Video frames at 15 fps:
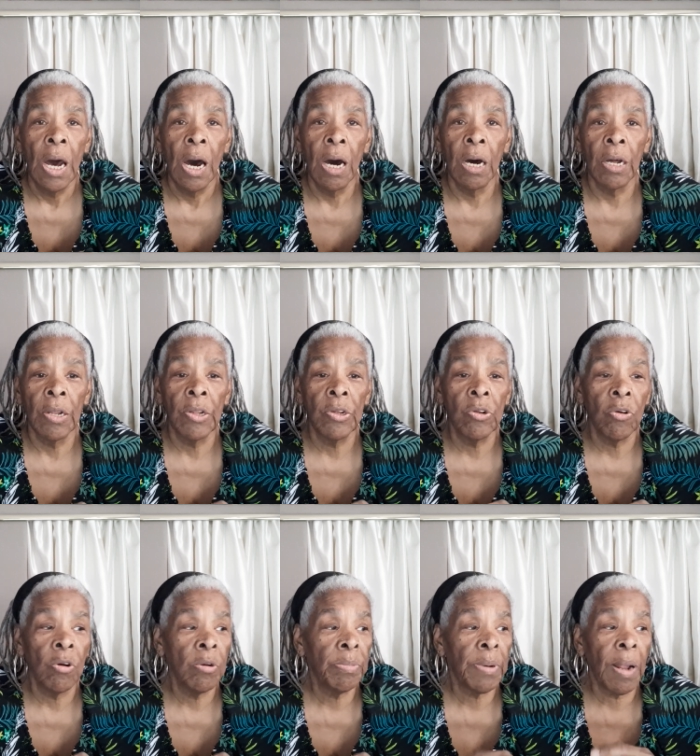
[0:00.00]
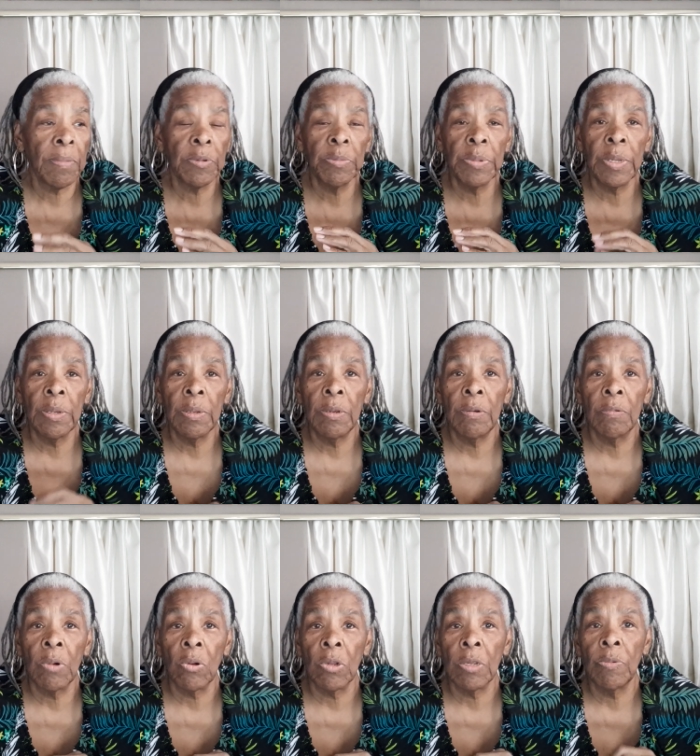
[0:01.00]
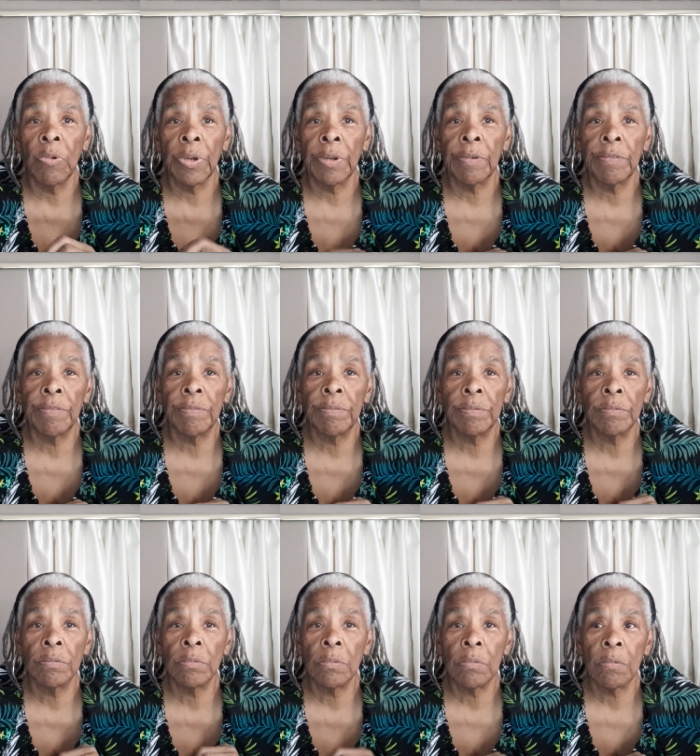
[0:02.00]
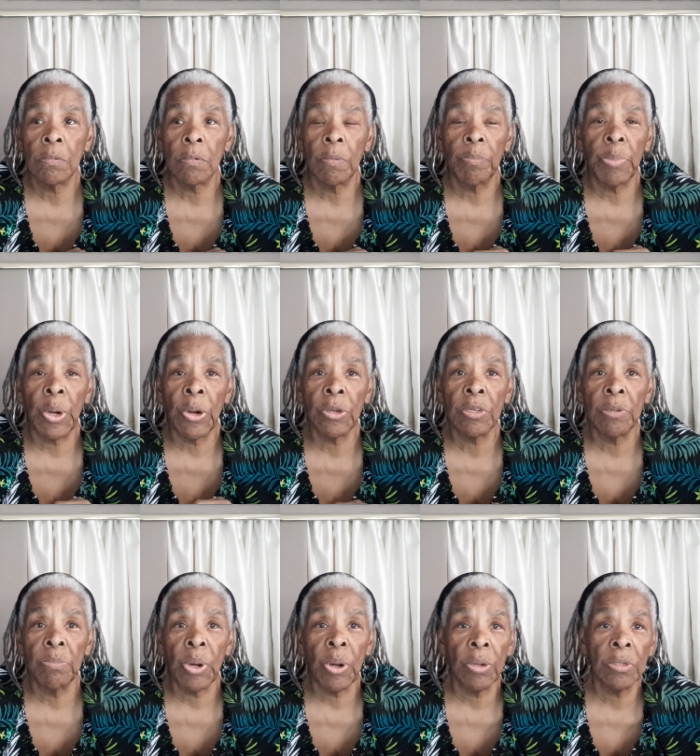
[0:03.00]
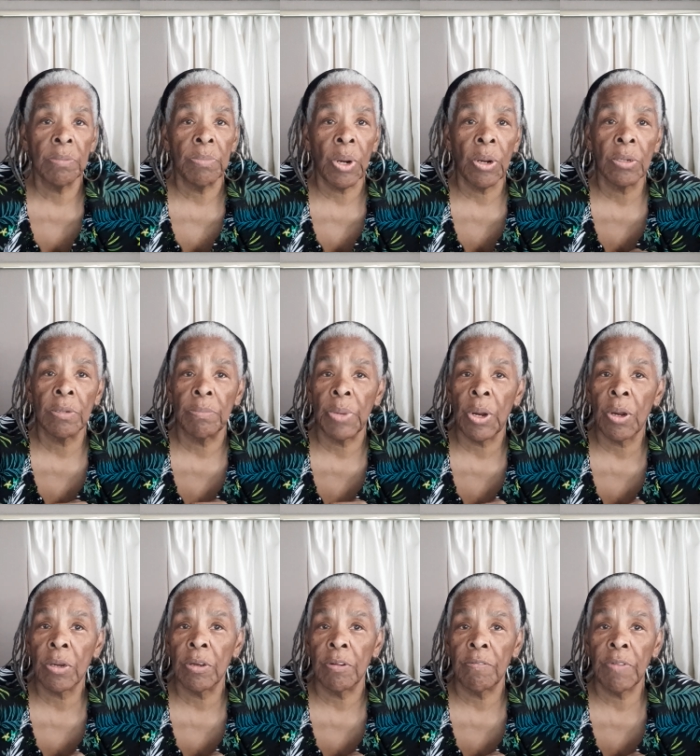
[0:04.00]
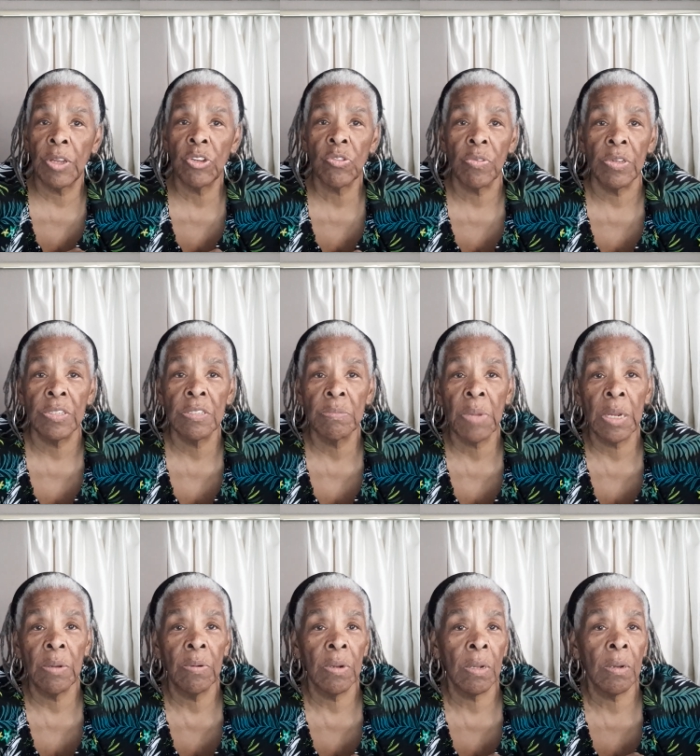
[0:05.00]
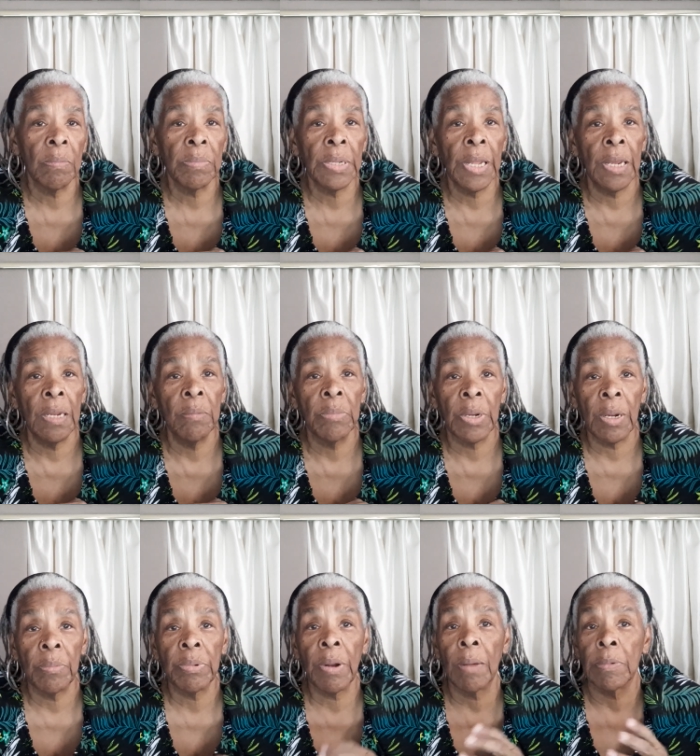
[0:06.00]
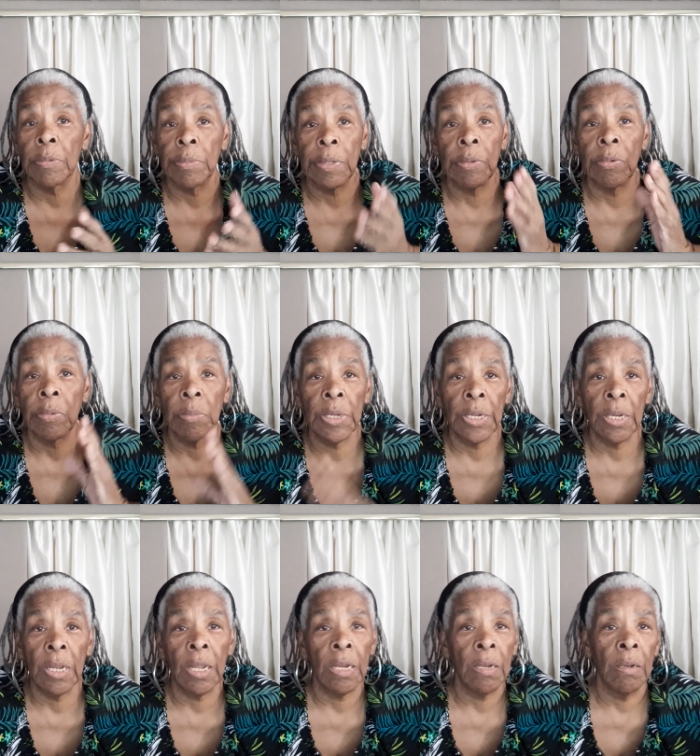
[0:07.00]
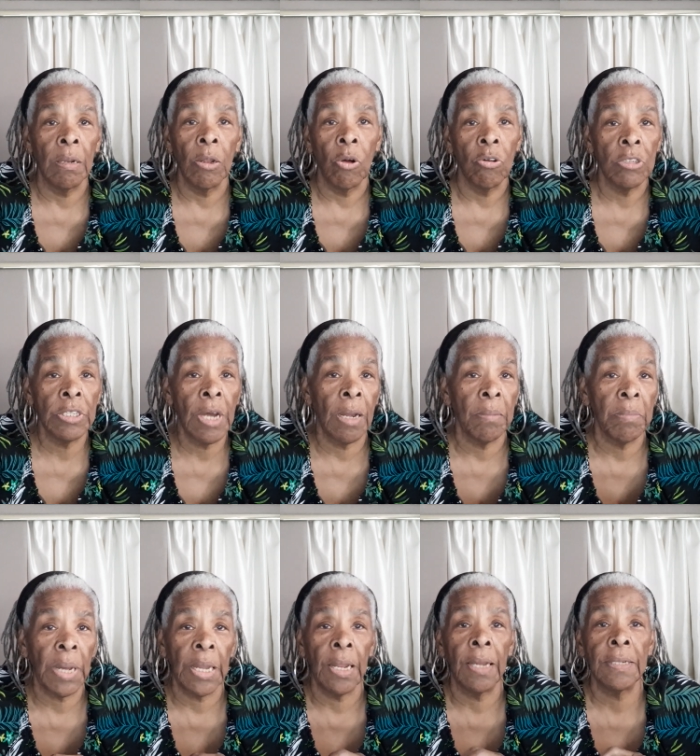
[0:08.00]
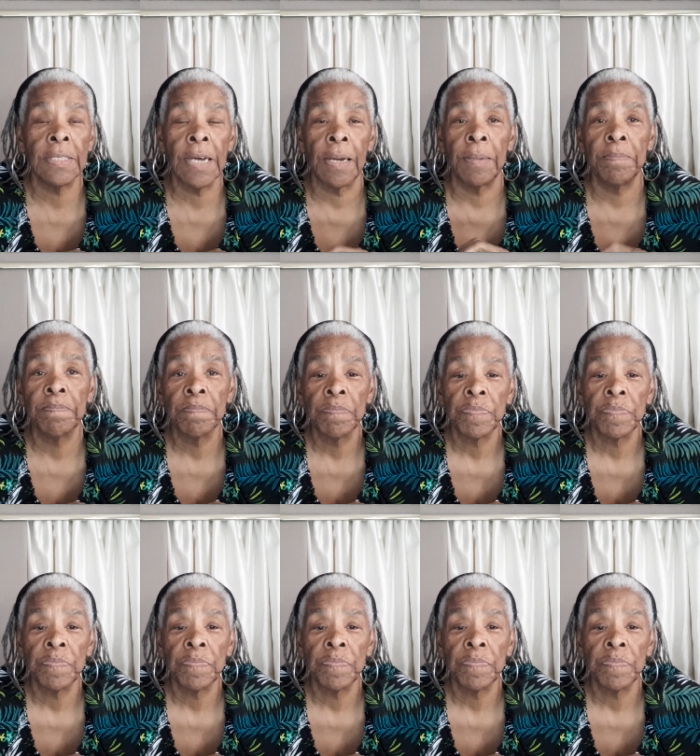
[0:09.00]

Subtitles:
The dog probably, Rolly, would have barked and barked and barked and barked, and eventually somebody would have complained, but I probably would have been dead a long time by that time.